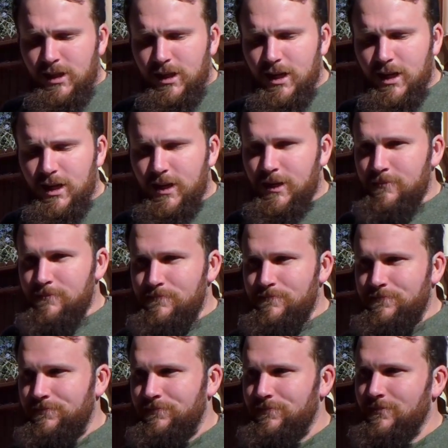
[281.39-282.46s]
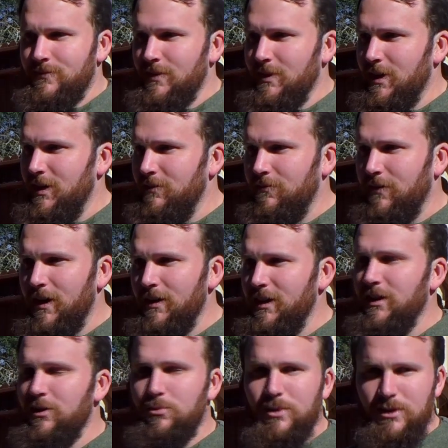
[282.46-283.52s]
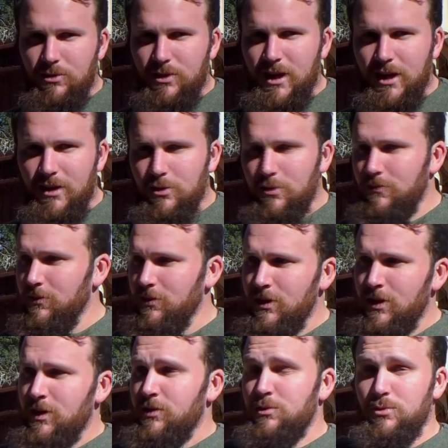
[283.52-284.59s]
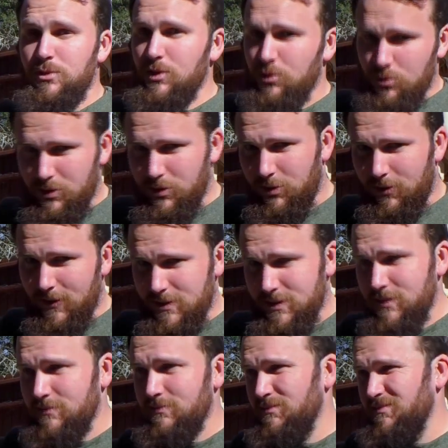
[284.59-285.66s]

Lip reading: And finally I had to relocate it over to a grill that's